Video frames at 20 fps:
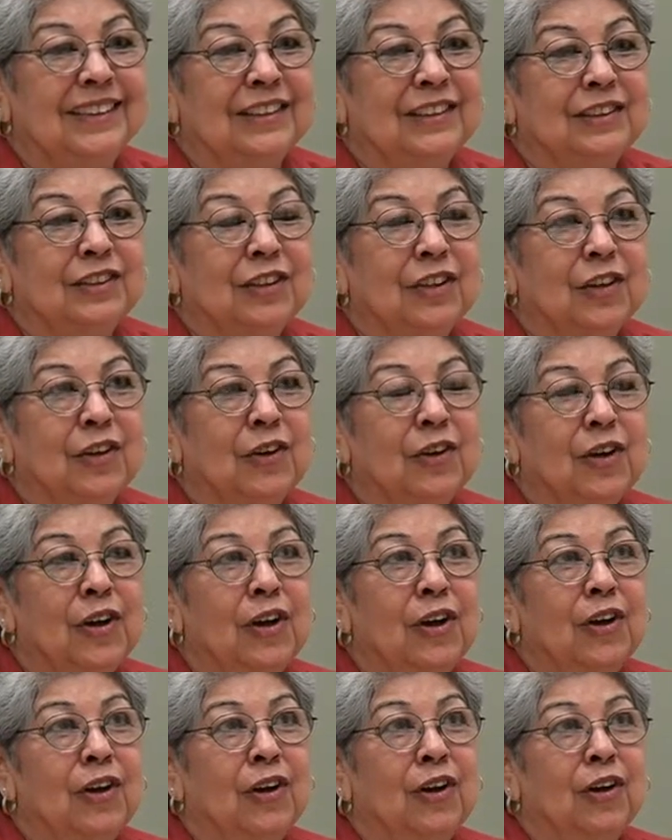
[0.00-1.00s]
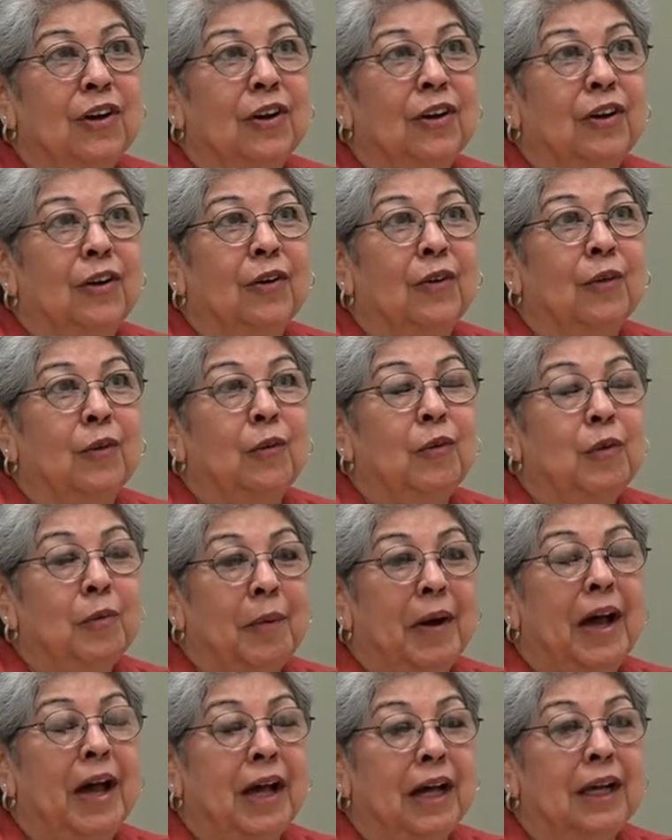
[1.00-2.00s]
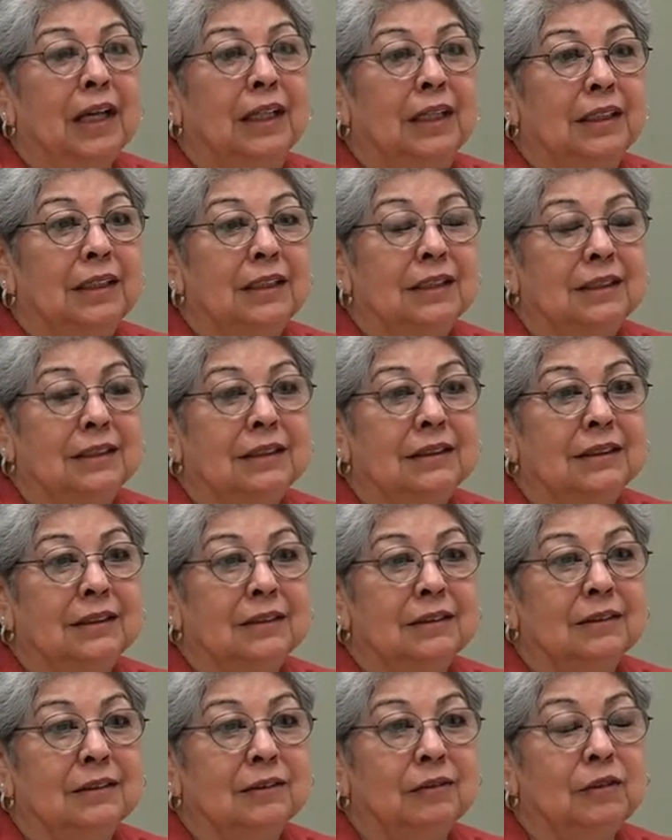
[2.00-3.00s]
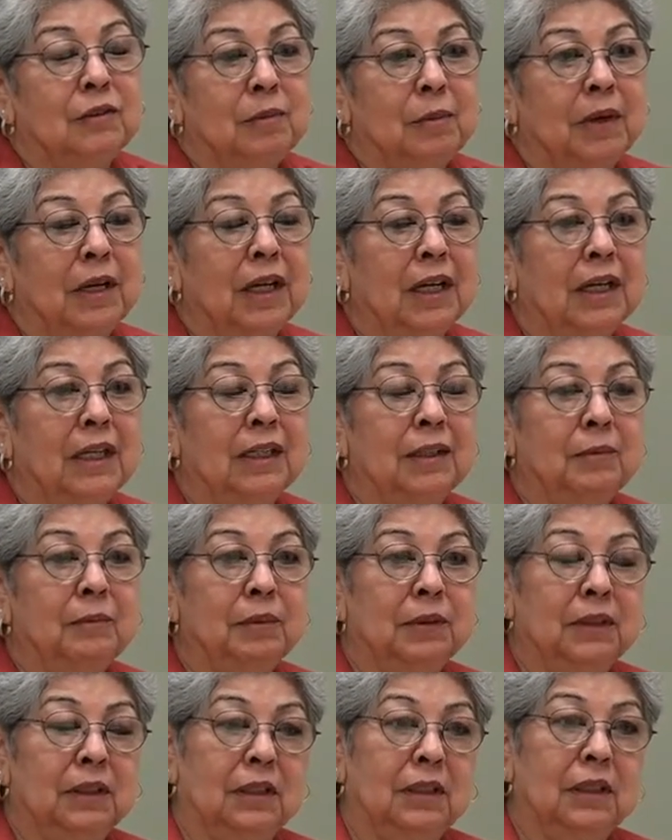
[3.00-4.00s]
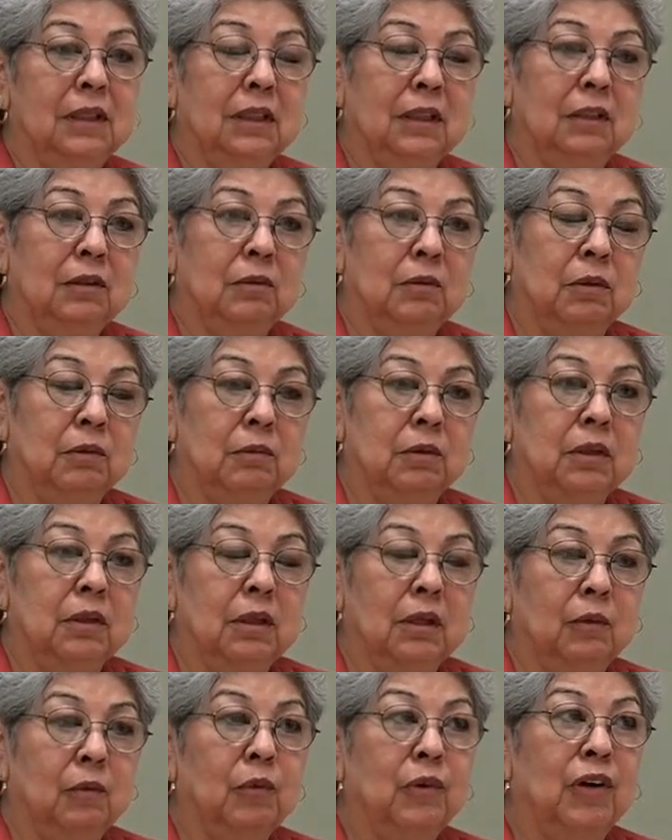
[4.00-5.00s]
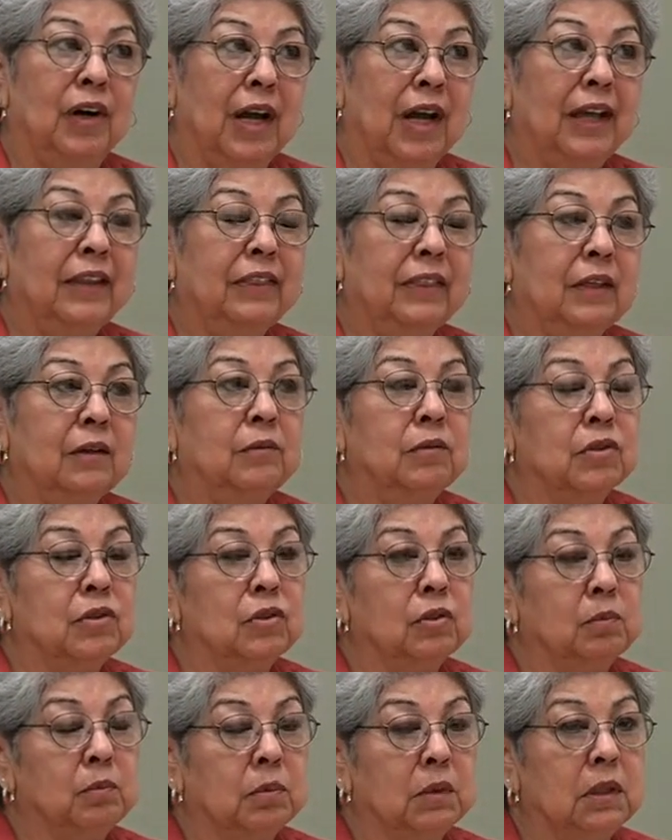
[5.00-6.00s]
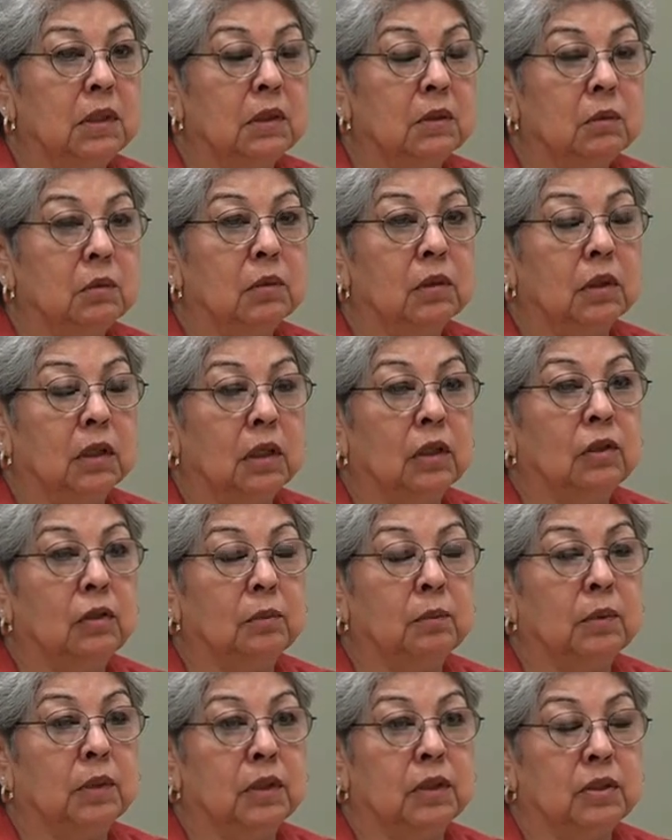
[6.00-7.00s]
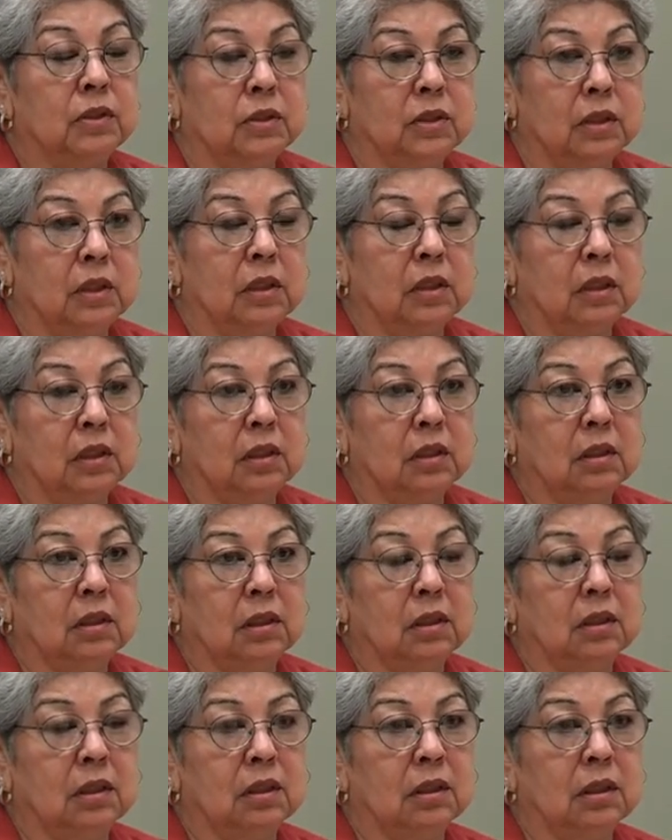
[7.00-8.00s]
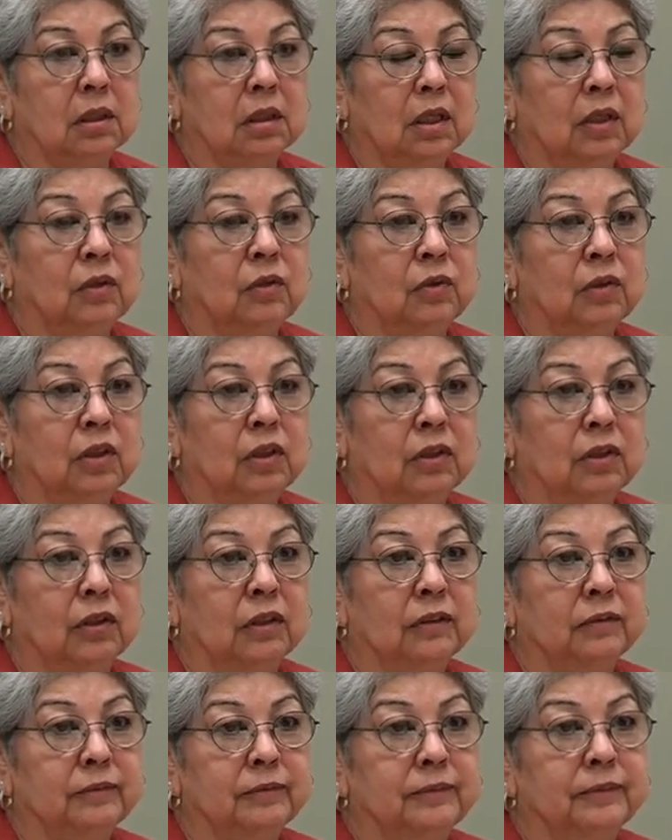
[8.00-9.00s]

So we're behind. We're behind politically where we where I think we should be and where other parts of the the country are.